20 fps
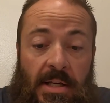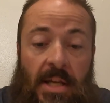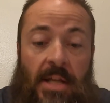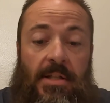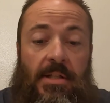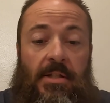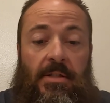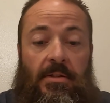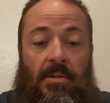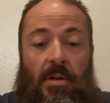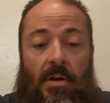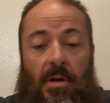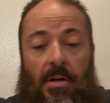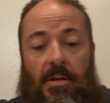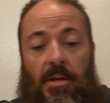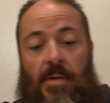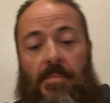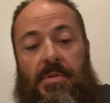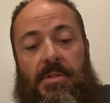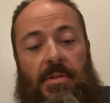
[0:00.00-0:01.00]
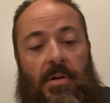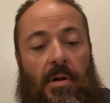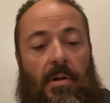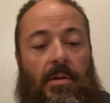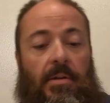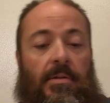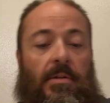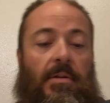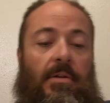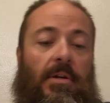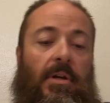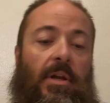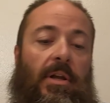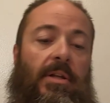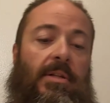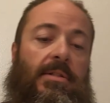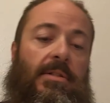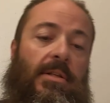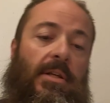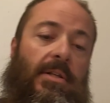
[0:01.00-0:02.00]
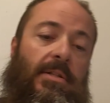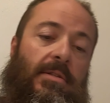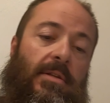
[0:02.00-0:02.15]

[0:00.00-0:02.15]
It just locked up solid. Look, it's